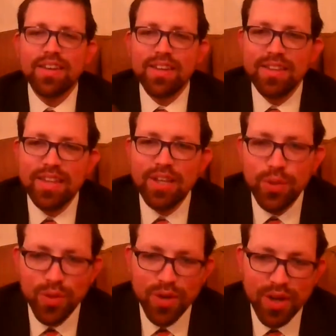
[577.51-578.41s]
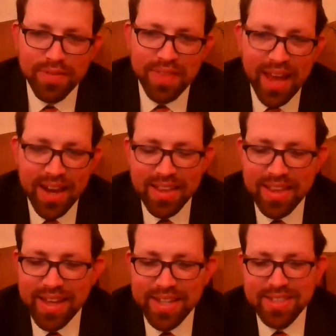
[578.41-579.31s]
continuer of that
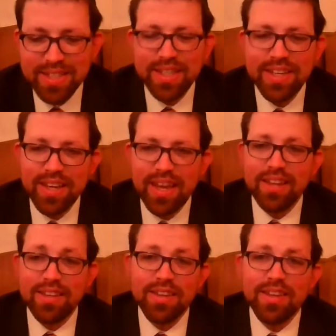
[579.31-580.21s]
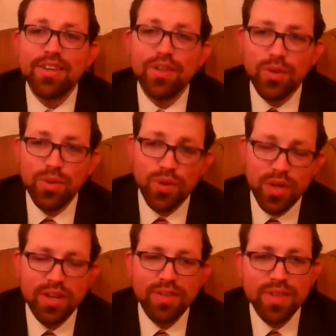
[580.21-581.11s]
legacy, and took
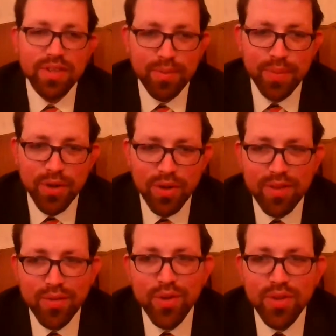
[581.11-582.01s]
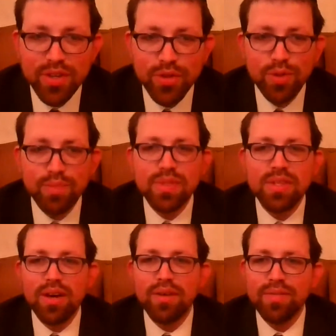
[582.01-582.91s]
it even to a bigger level in terms
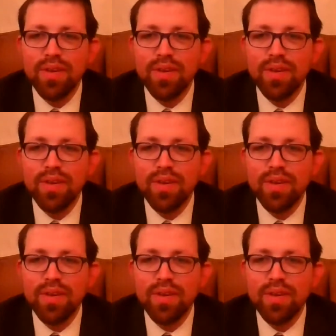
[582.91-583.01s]
of